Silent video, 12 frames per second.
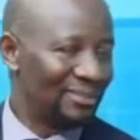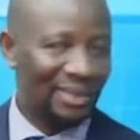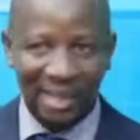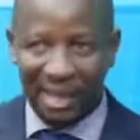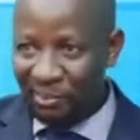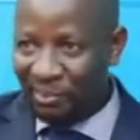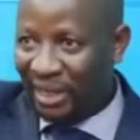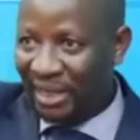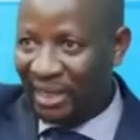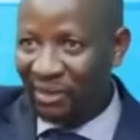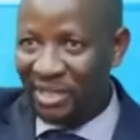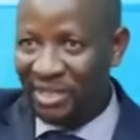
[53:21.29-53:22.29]
But Kampala
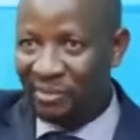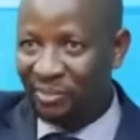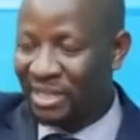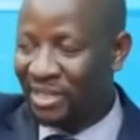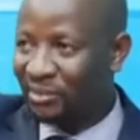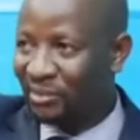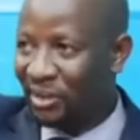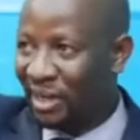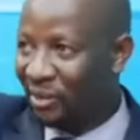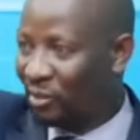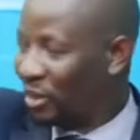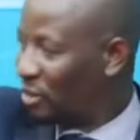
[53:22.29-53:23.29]
here was impossible.
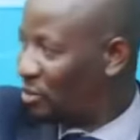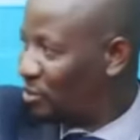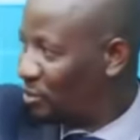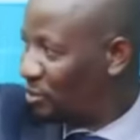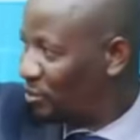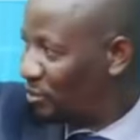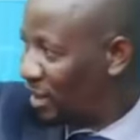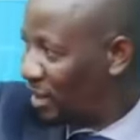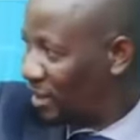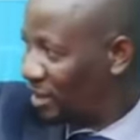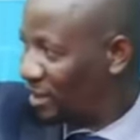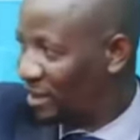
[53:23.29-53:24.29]
I went to
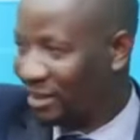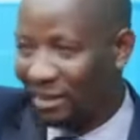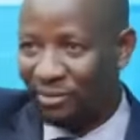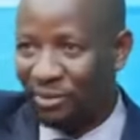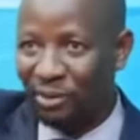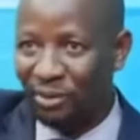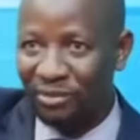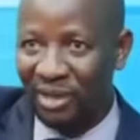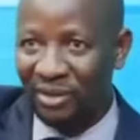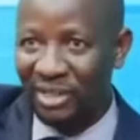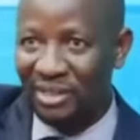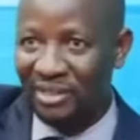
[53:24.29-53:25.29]
bury a friend of
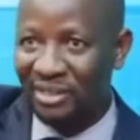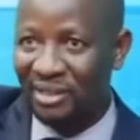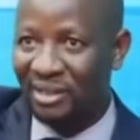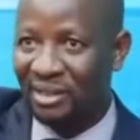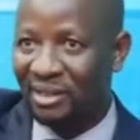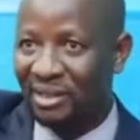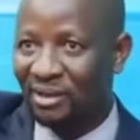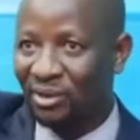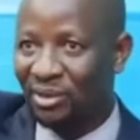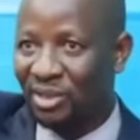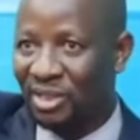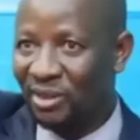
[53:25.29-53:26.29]
ours,
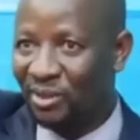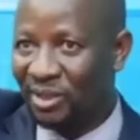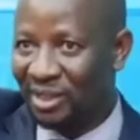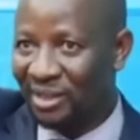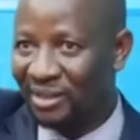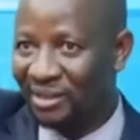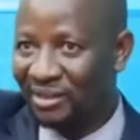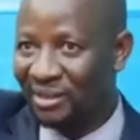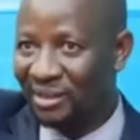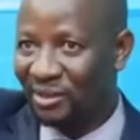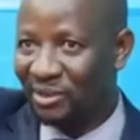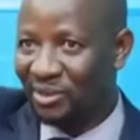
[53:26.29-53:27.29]
lost a daughter,
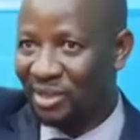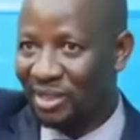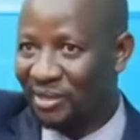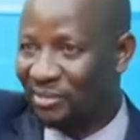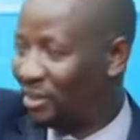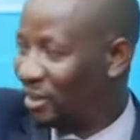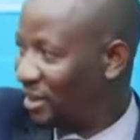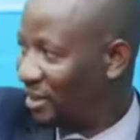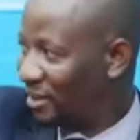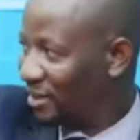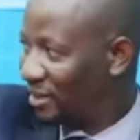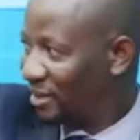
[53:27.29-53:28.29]
Oscar Semwea.
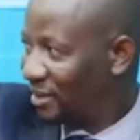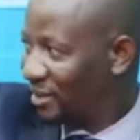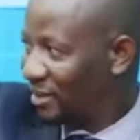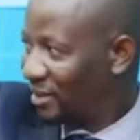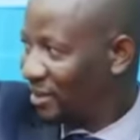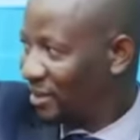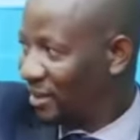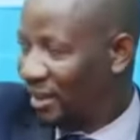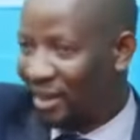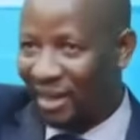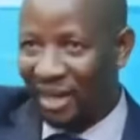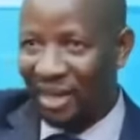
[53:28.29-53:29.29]

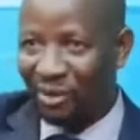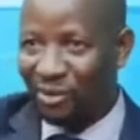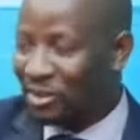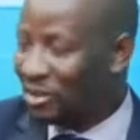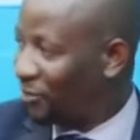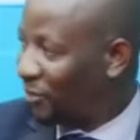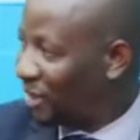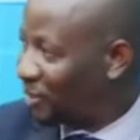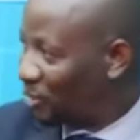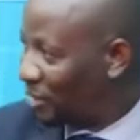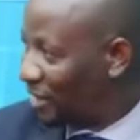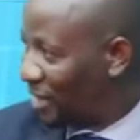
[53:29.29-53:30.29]
I almost
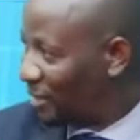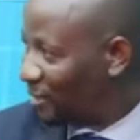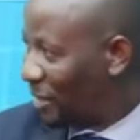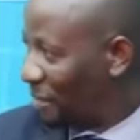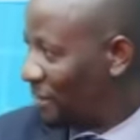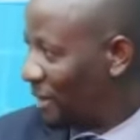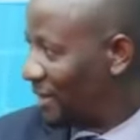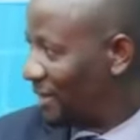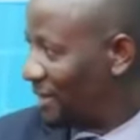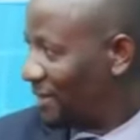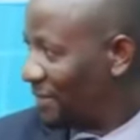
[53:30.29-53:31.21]
failed to return to Kampala.